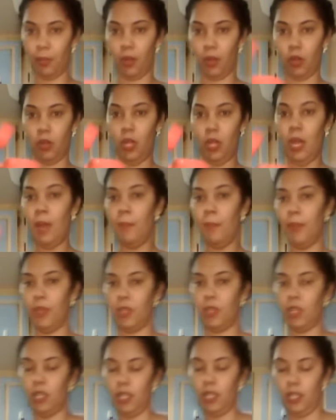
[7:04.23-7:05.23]
bowl, but
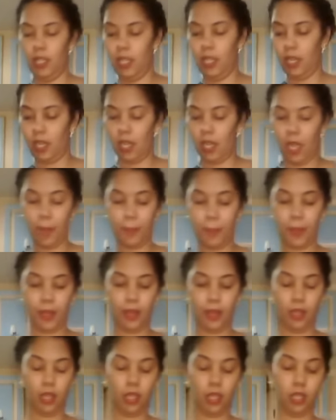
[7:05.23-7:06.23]
you're going to need a cup
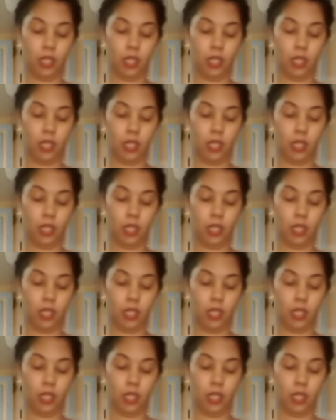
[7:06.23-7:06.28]
and